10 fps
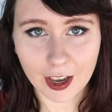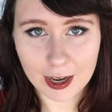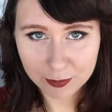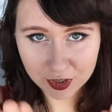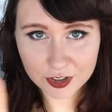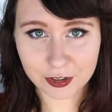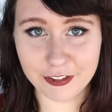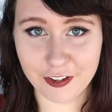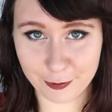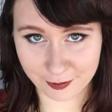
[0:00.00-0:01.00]
I'm so sorry
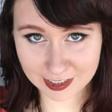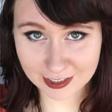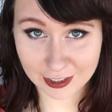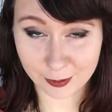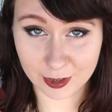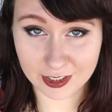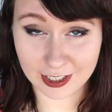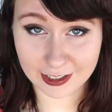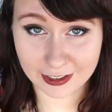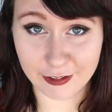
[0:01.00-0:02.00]
if I offended anyone
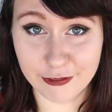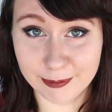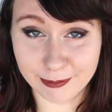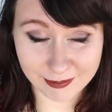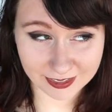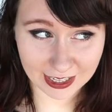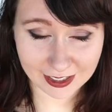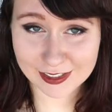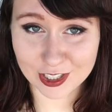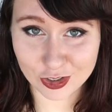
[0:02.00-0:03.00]
and if that
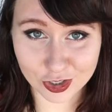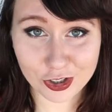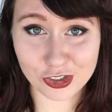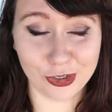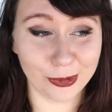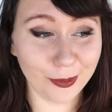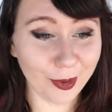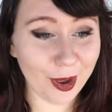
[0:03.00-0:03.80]
accent shocked you,